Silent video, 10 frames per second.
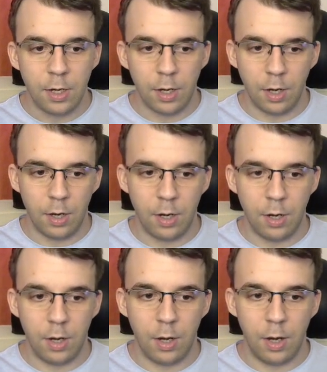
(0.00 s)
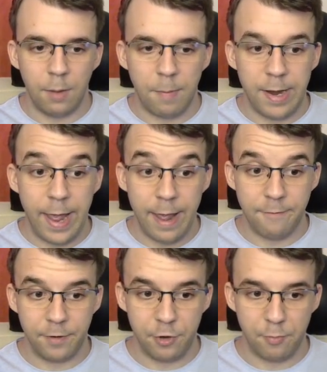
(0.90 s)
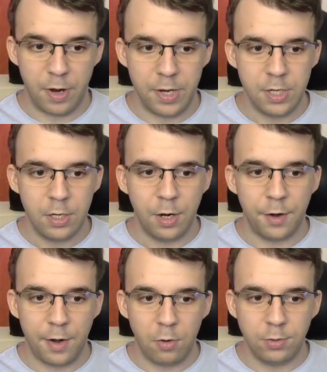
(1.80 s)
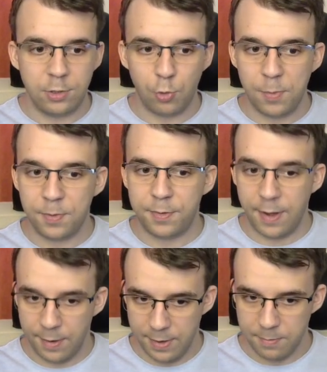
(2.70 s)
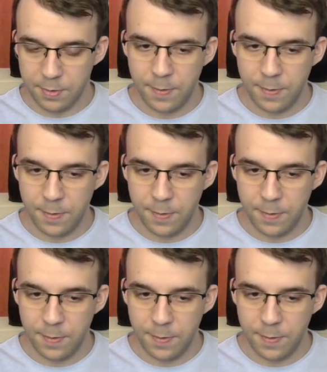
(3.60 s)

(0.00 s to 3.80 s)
uh, my average, my round trip time.